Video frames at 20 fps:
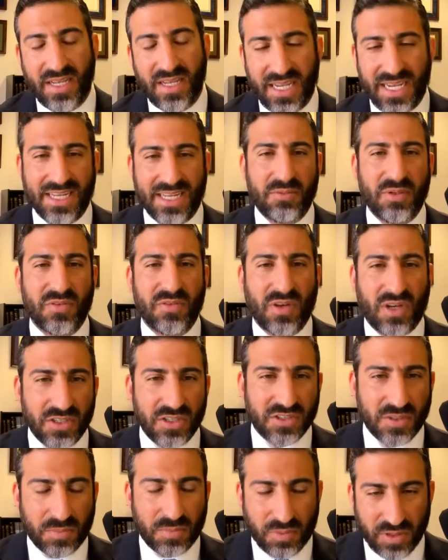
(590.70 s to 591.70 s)
And we've
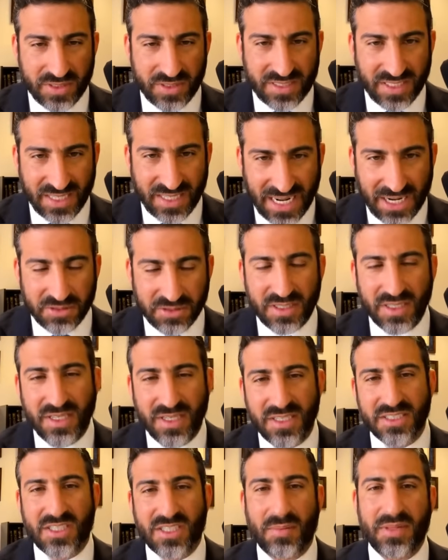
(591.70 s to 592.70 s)
also pointed out
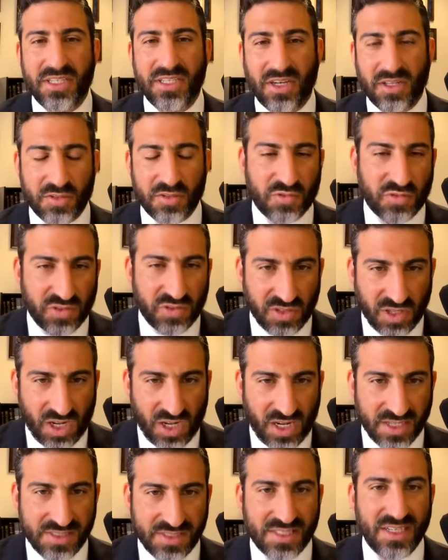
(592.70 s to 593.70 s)
some of the other
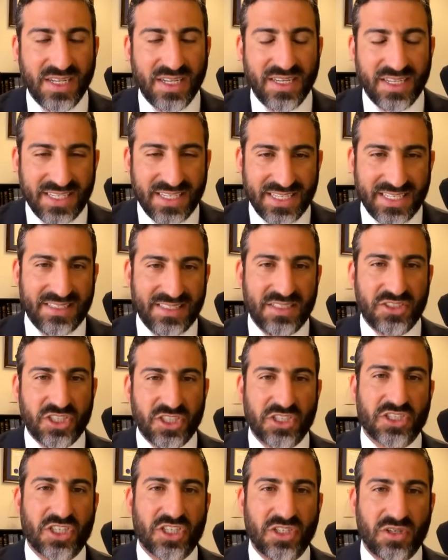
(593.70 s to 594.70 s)
flaws in
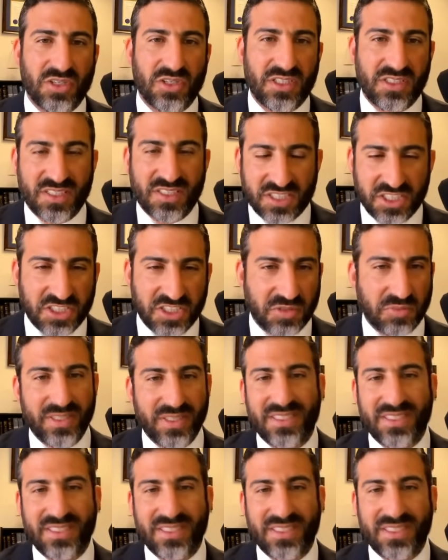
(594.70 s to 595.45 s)
Judge Cannone's decision.